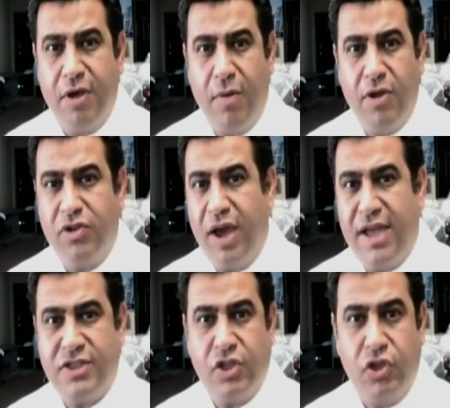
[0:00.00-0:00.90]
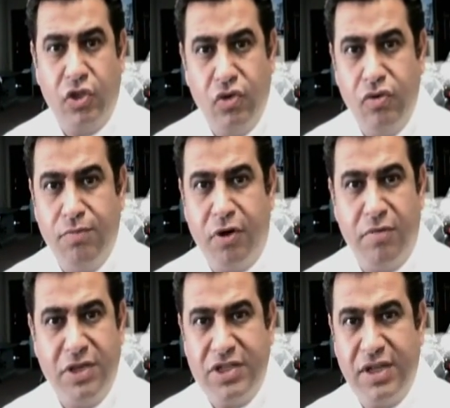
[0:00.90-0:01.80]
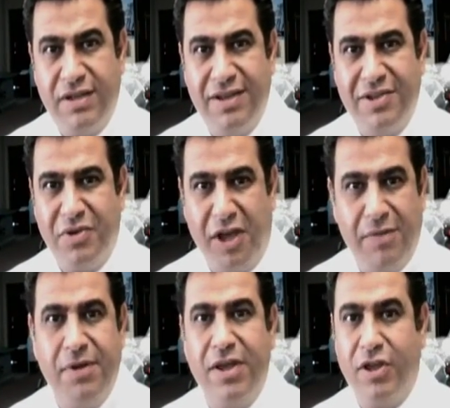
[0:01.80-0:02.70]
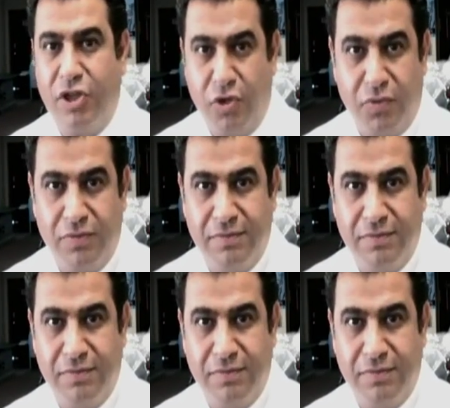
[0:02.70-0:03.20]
I want to ask you permission to help you.